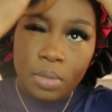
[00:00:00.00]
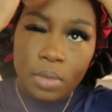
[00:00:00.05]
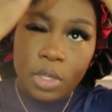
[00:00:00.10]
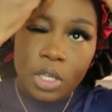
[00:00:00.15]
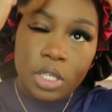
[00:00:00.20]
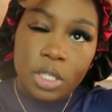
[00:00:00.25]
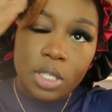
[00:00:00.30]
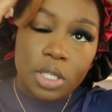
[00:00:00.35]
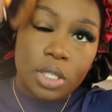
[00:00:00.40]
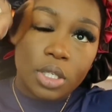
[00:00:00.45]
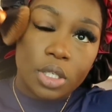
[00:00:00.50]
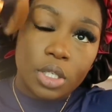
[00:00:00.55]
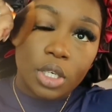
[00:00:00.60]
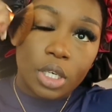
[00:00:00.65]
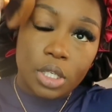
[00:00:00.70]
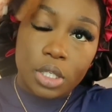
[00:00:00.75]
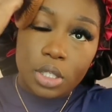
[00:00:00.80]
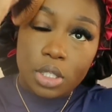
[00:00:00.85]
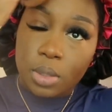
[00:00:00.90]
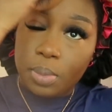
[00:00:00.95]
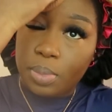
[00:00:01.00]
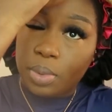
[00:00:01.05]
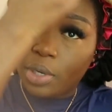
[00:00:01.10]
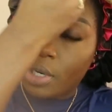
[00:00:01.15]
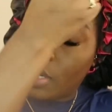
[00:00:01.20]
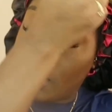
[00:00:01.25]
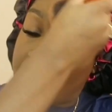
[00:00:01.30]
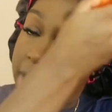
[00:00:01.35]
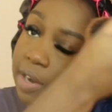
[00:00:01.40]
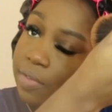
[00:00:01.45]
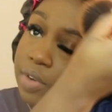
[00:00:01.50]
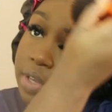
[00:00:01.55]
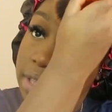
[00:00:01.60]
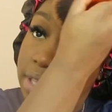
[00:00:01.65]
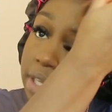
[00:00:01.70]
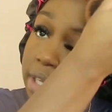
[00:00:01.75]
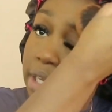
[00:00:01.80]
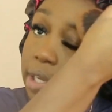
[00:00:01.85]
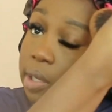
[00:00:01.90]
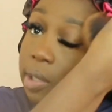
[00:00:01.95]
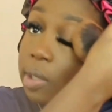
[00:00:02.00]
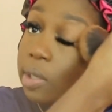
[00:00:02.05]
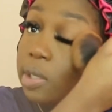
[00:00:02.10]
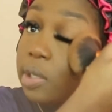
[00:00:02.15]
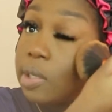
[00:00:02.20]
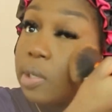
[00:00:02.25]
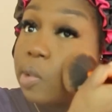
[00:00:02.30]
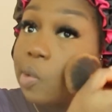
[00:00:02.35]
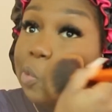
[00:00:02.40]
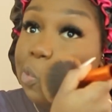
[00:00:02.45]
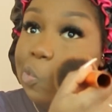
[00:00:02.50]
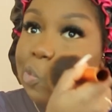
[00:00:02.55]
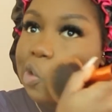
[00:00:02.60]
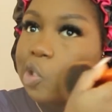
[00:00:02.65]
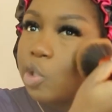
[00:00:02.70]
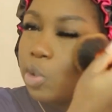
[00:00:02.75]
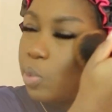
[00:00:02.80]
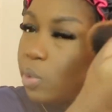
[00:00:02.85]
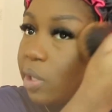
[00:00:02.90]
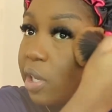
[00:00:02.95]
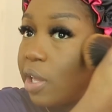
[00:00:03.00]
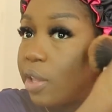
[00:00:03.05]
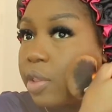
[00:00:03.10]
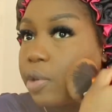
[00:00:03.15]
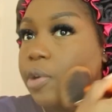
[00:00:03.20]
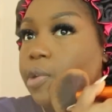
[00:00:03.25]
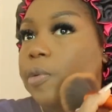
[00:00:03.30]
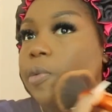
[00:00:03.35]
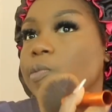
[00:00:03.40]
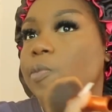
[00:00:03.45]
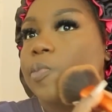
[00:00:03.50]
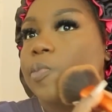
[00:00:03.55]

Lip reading: This is just to bring everything together.